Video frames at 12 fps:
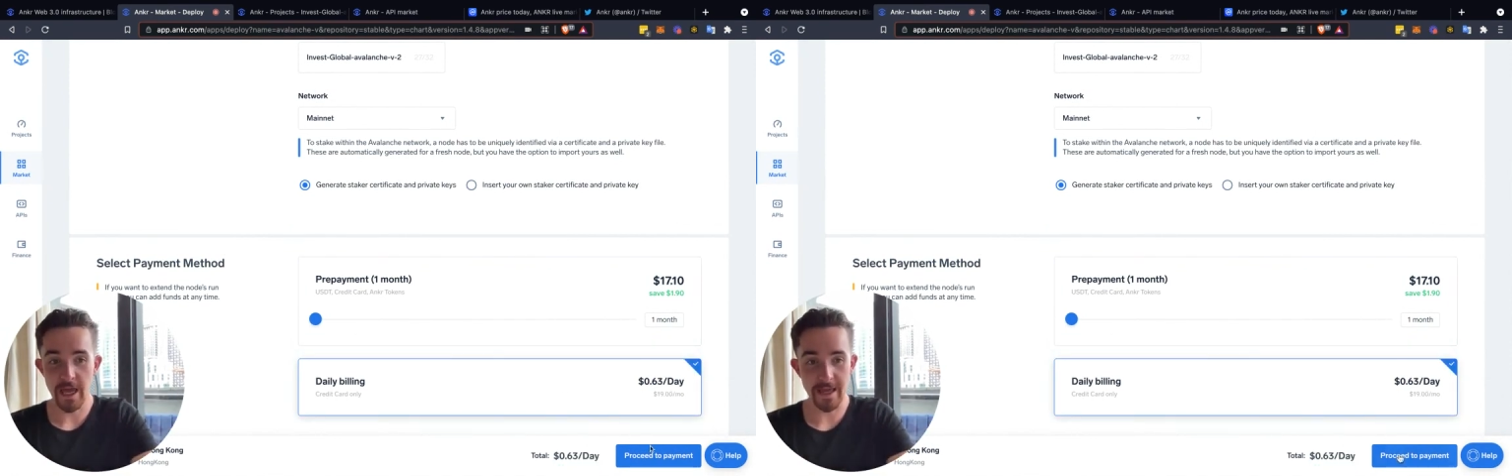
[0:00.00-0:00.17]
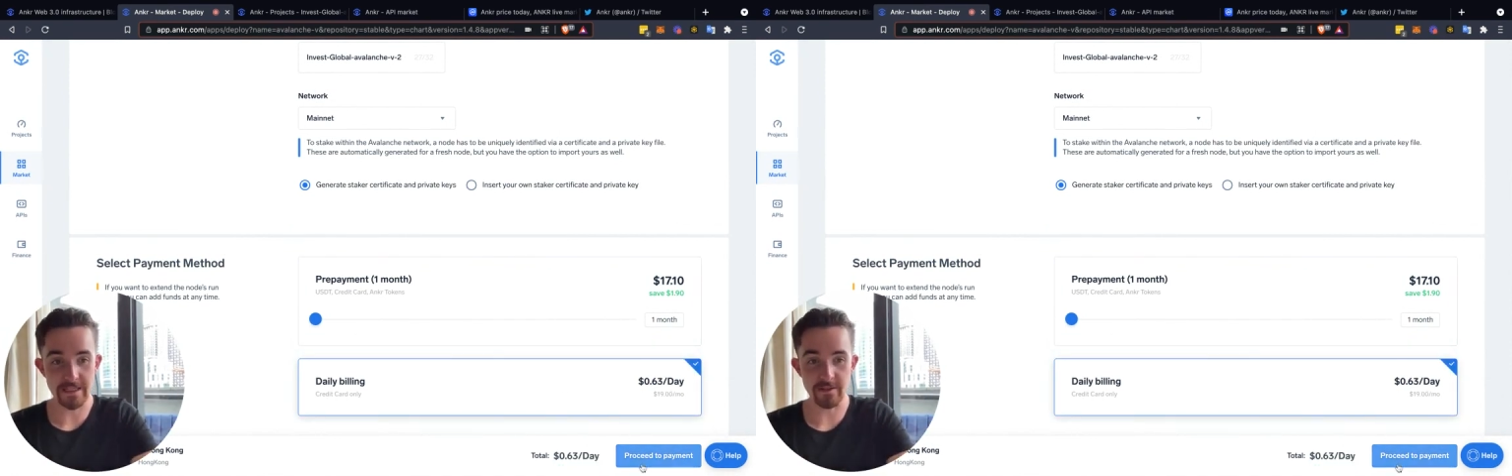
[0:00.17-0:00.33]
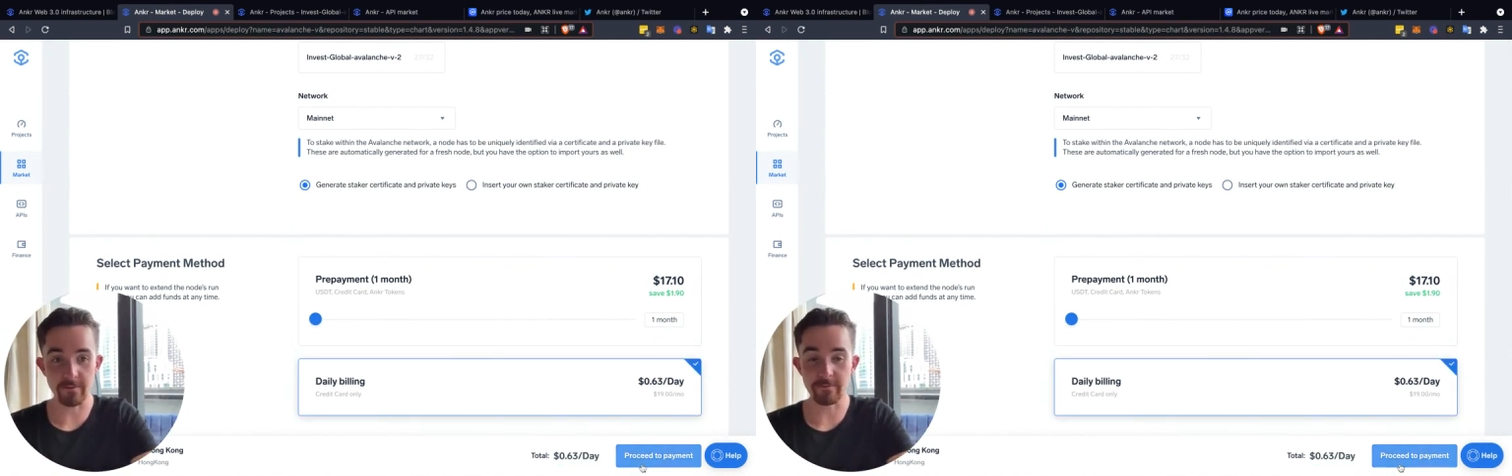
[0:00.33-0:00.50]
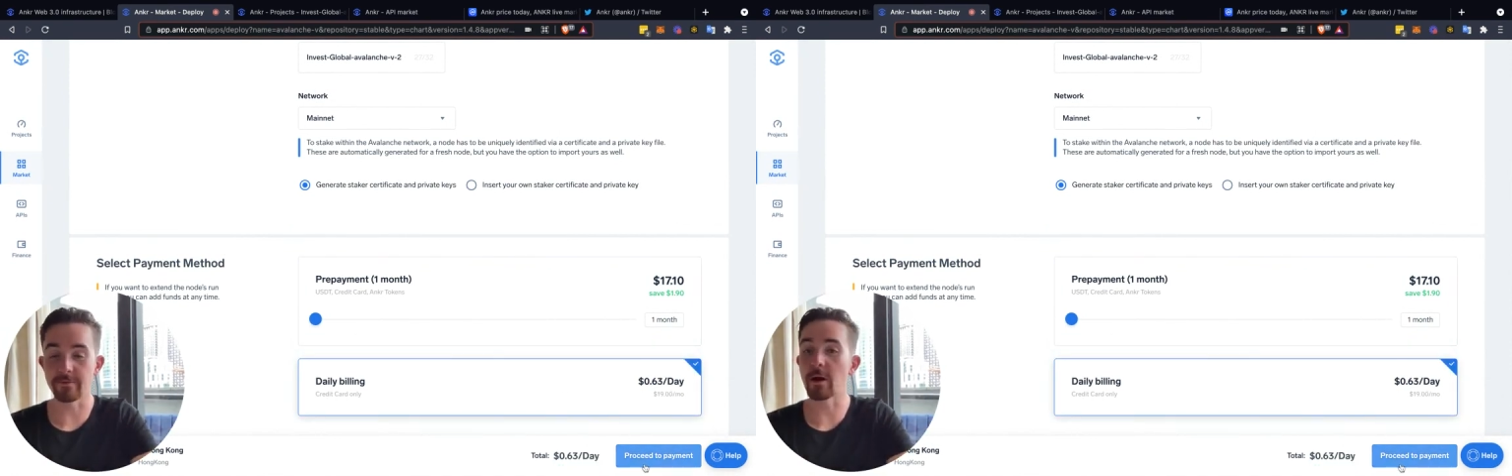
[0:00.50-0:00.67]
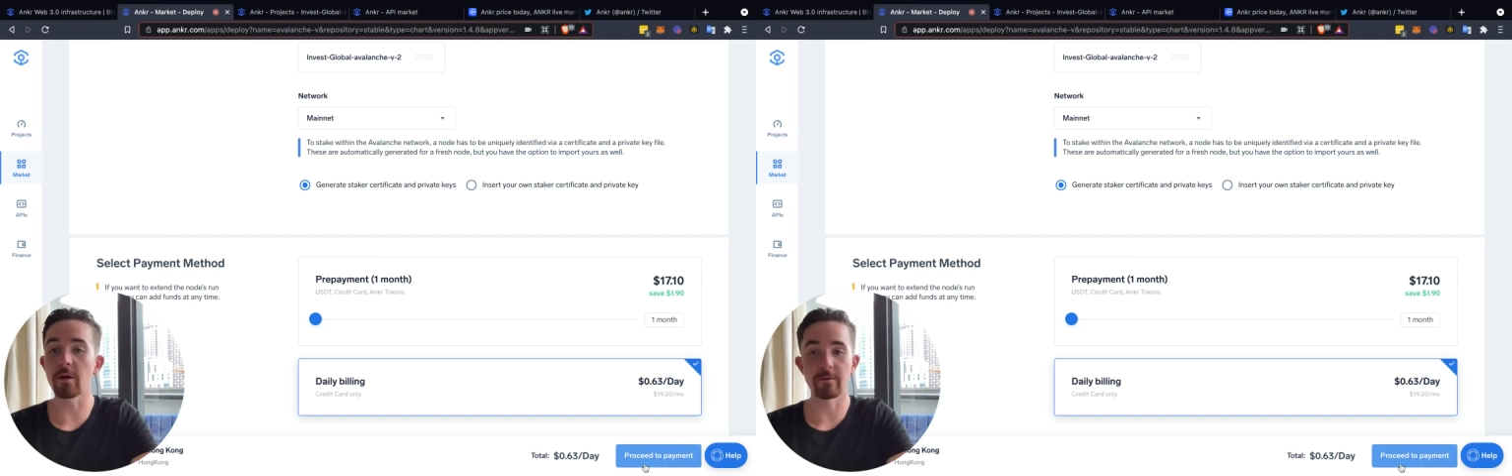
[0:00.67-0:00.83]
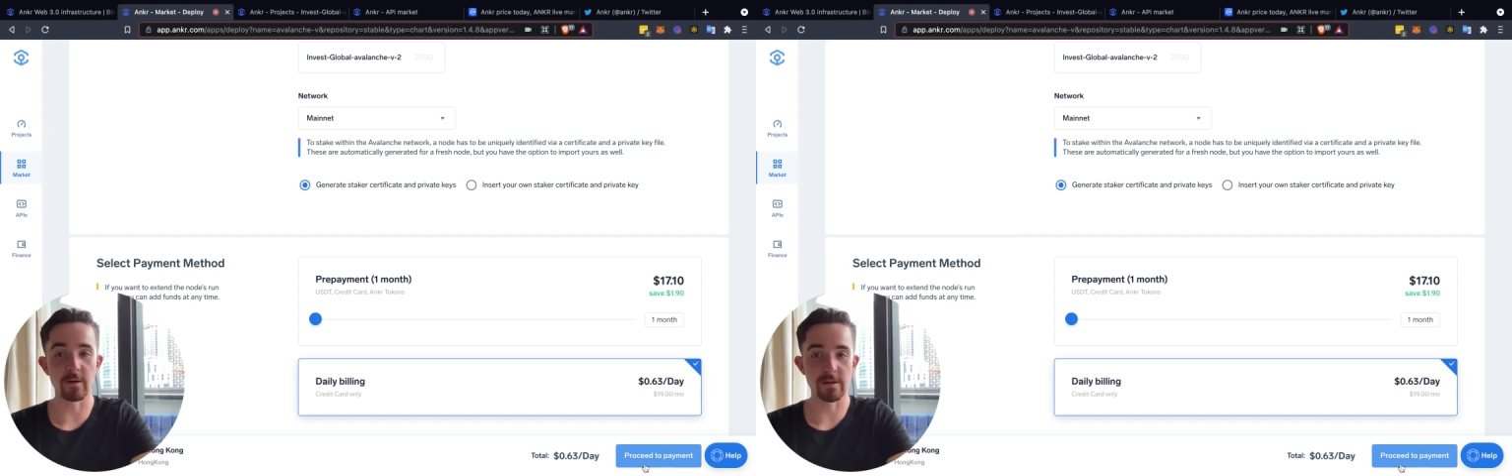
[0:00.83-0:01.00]
It's
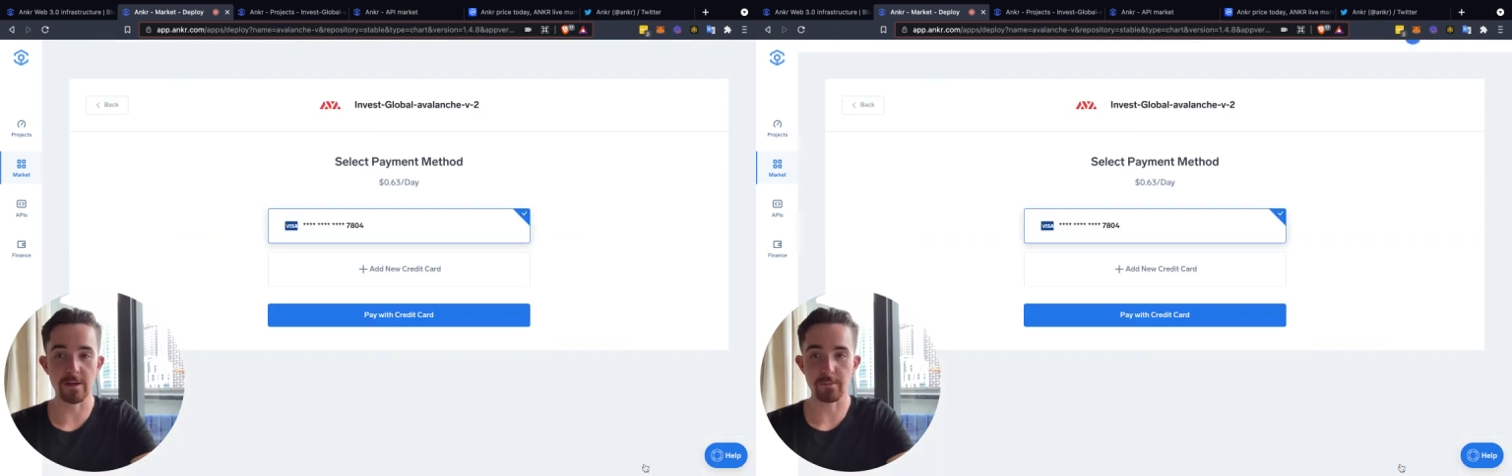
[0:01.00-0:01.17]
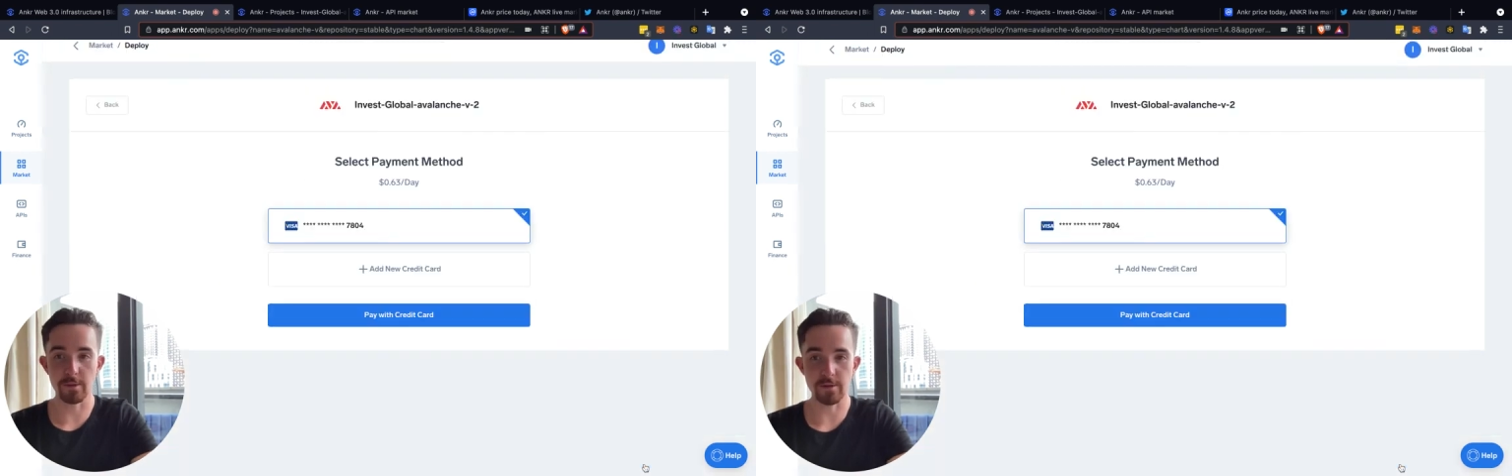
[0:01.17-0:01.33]
very, very simple.